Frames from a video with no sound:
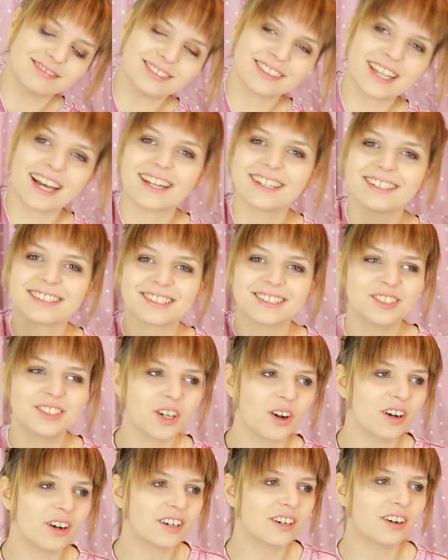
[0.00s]
That's
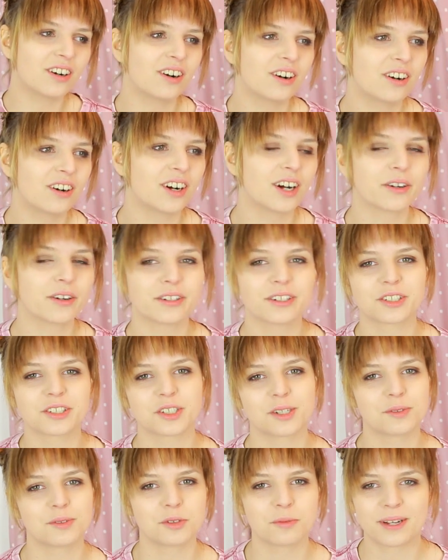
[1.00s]
not... Oh, I'm gonna
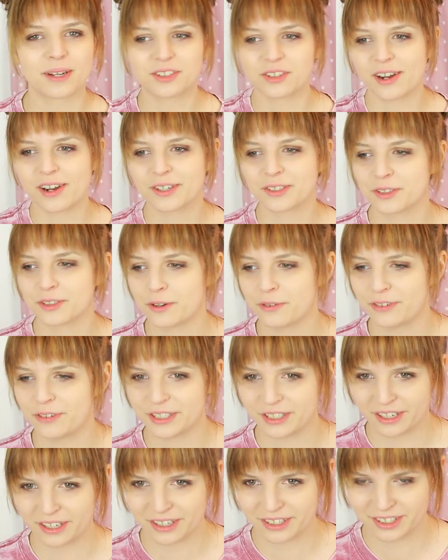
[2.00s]
stop talking about dinosaur
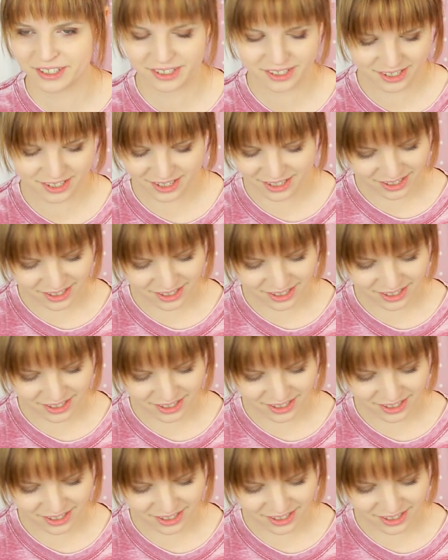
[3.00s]
physics.